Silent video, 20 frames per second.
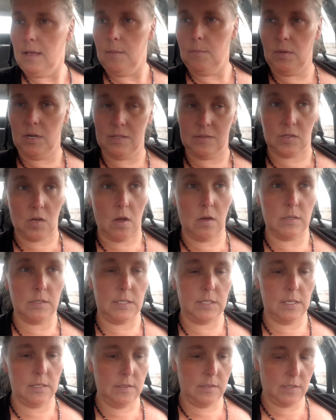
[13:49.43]
but it's
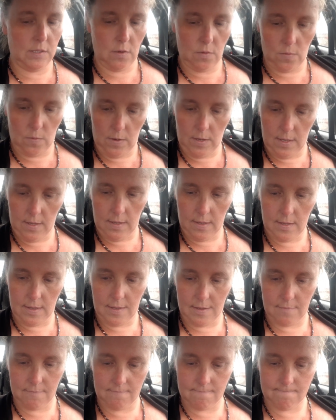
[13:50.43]
constant, so
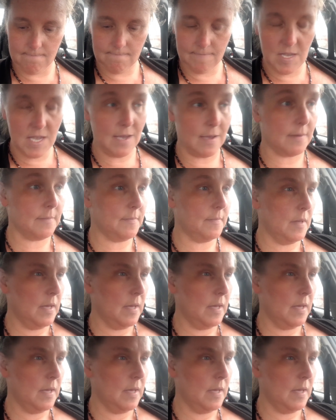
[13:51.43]
um, yeah.